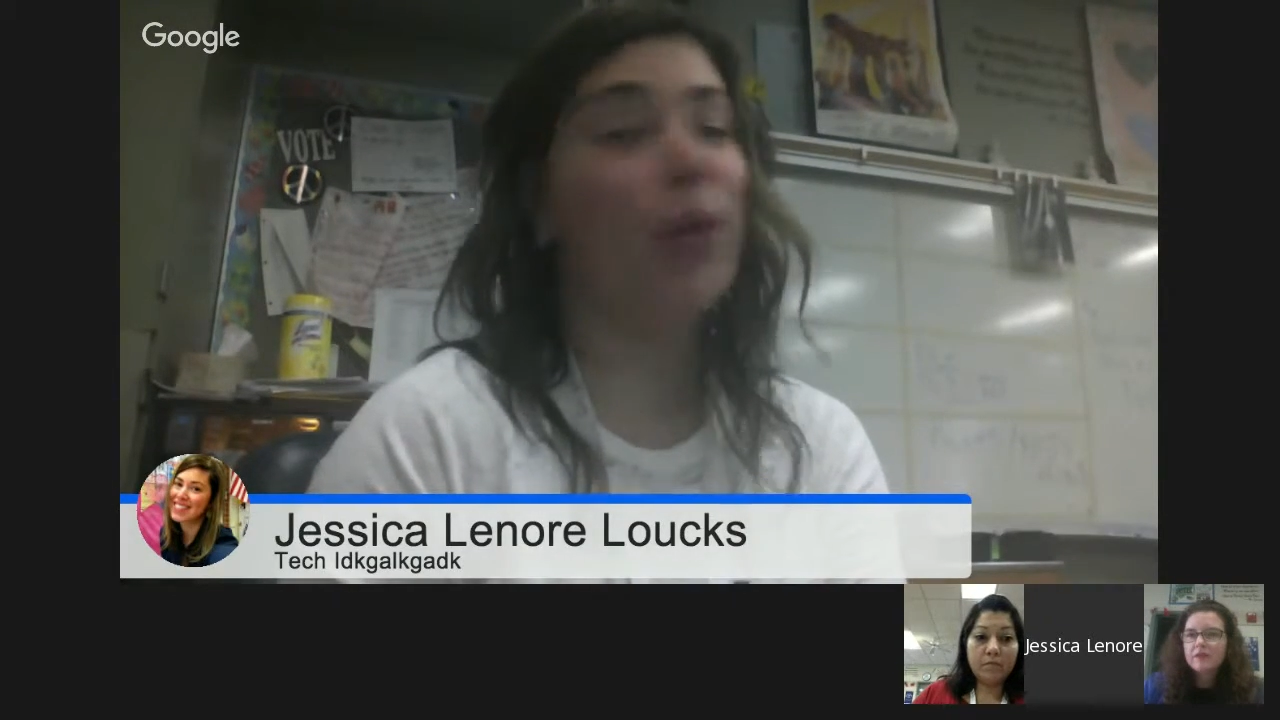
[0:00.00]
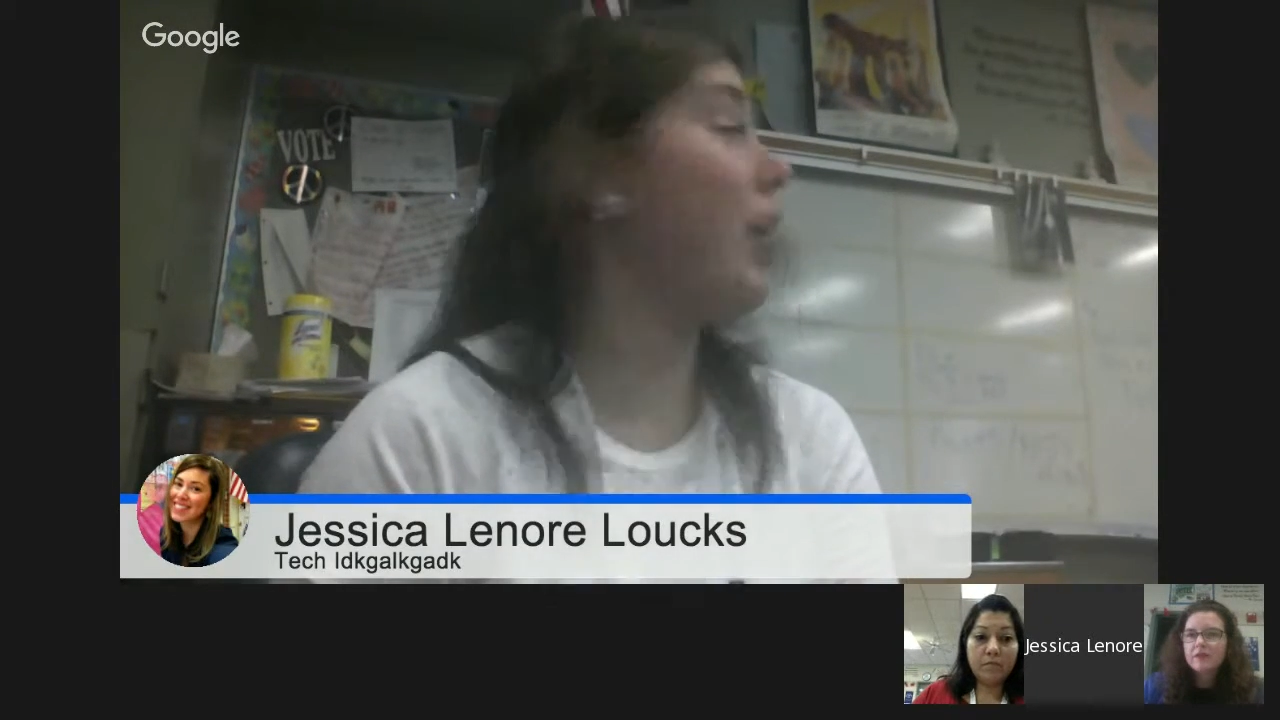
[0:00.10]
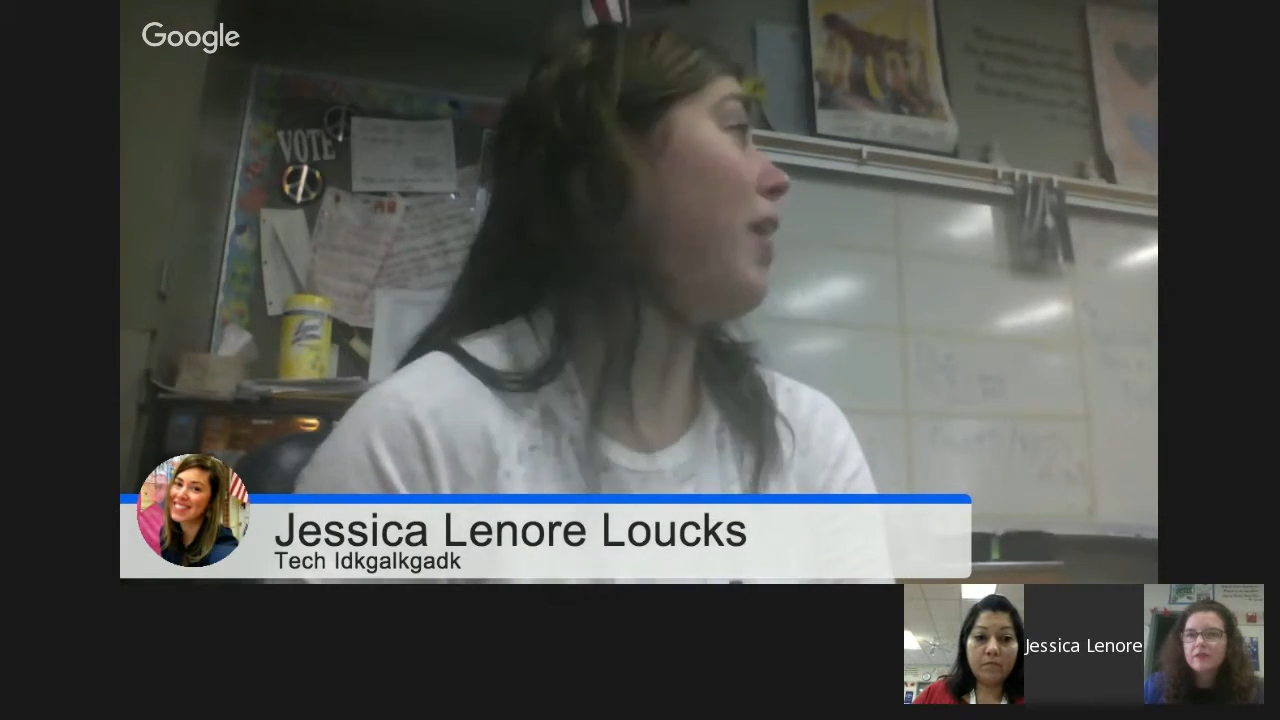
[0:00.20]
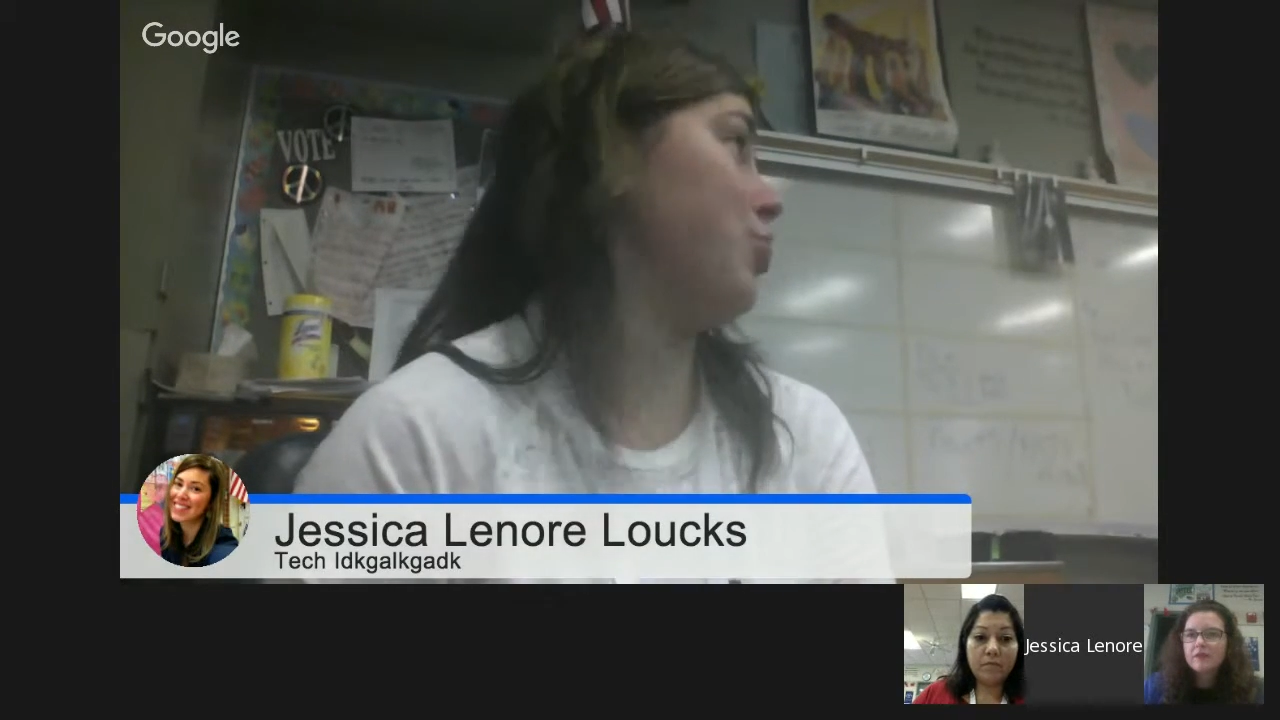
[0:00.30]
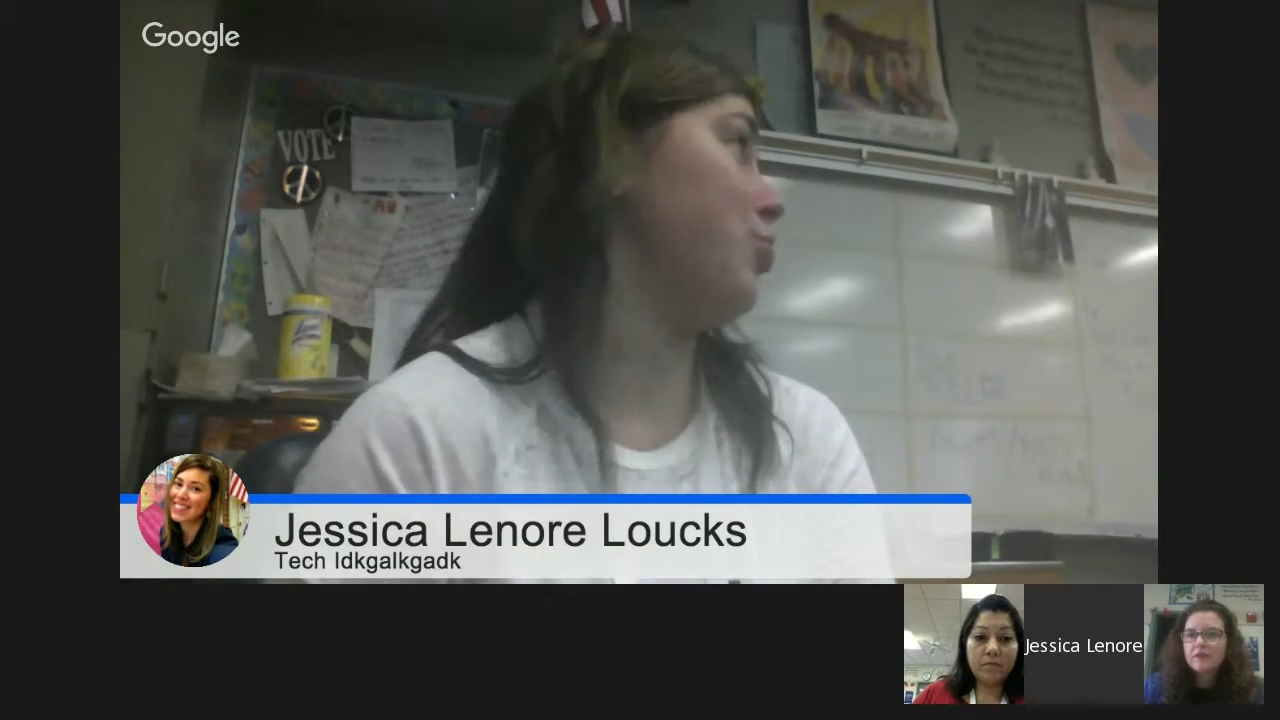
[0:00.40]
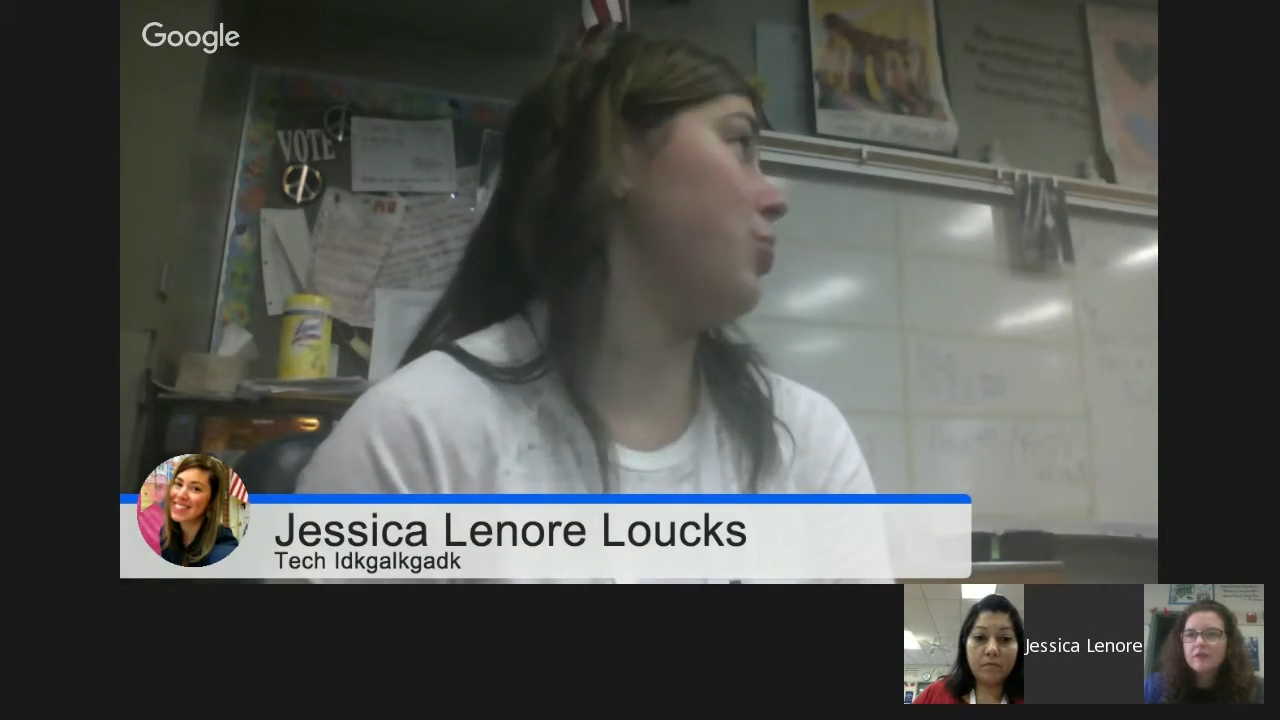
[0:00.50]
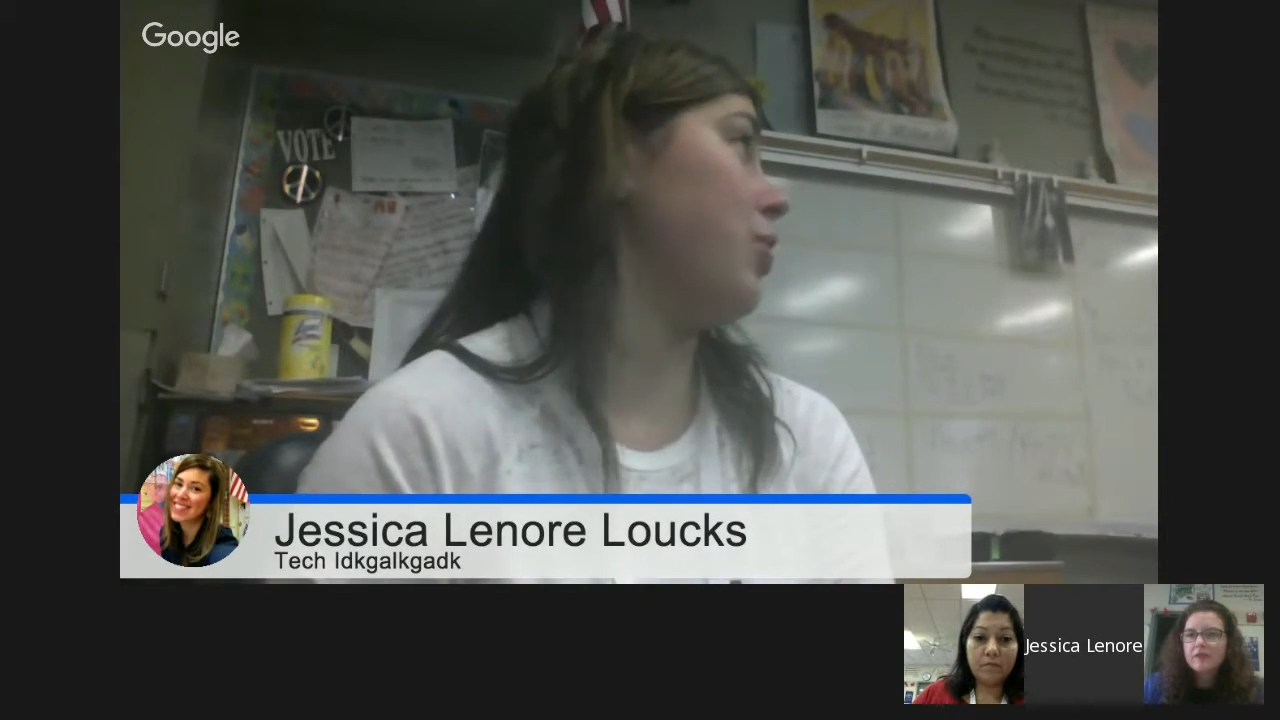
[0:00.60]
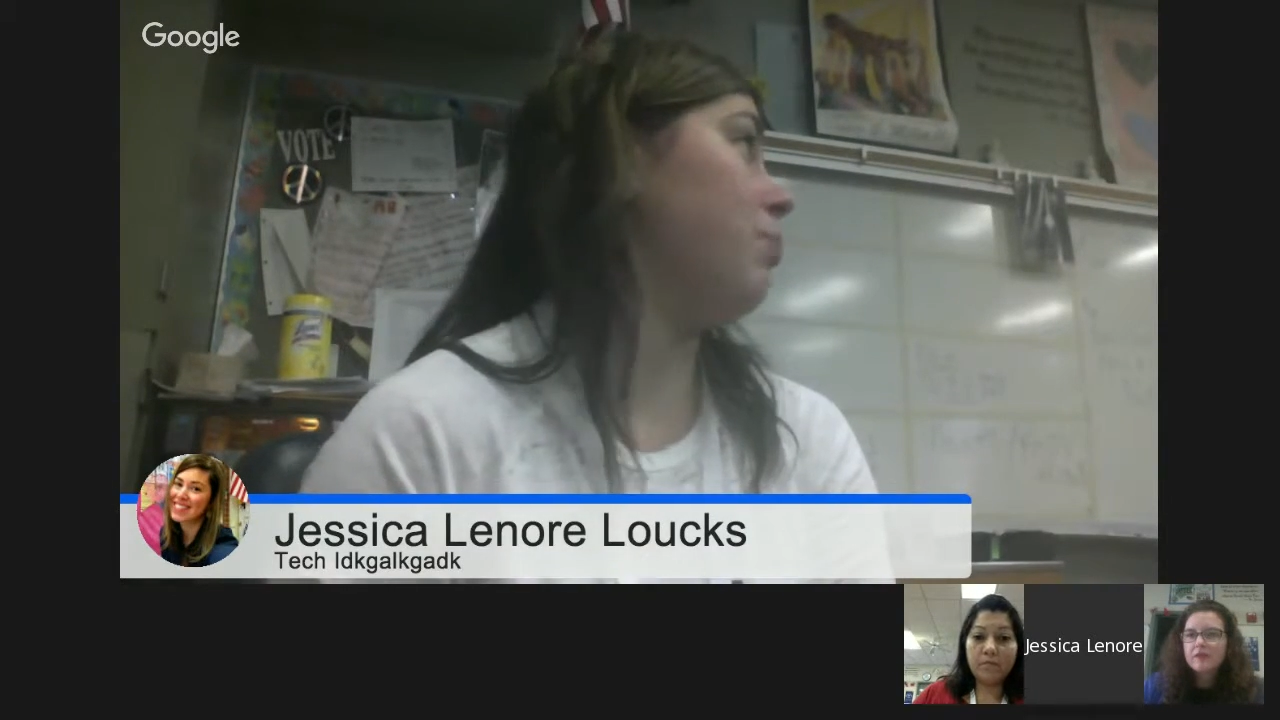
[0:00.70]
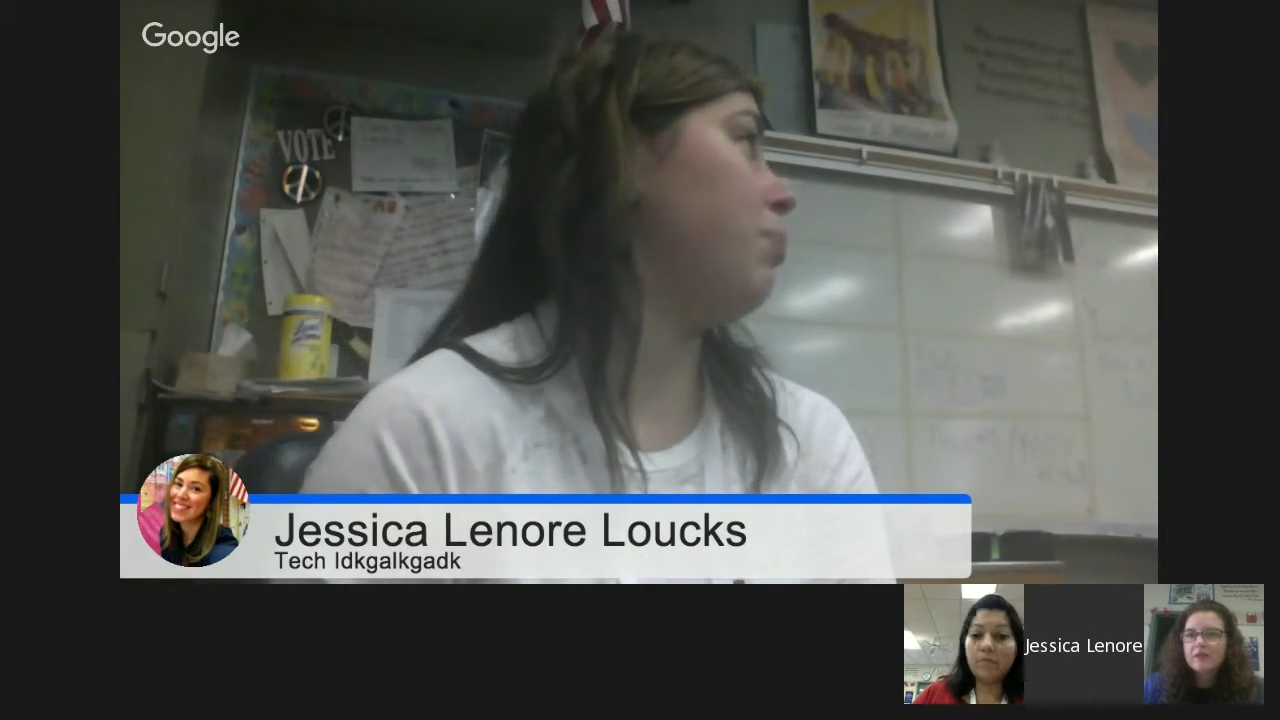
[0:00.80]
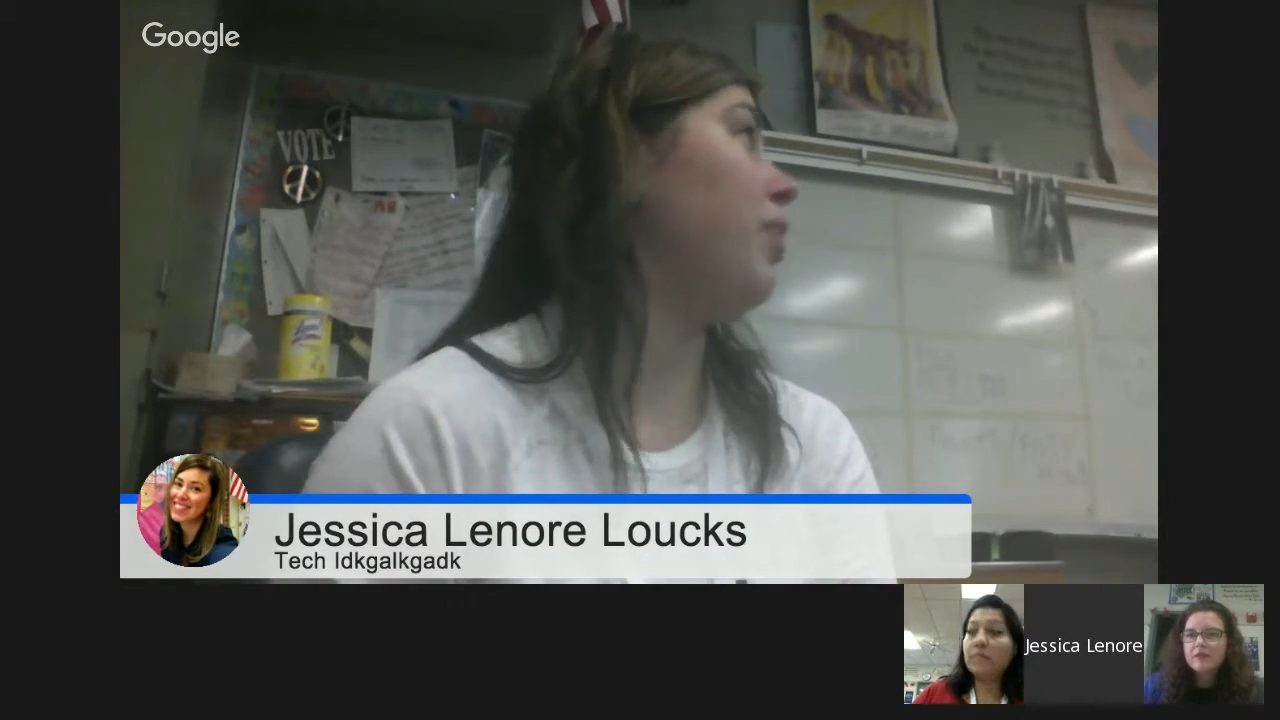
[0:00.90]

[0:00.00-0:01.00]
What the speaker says: on my screen,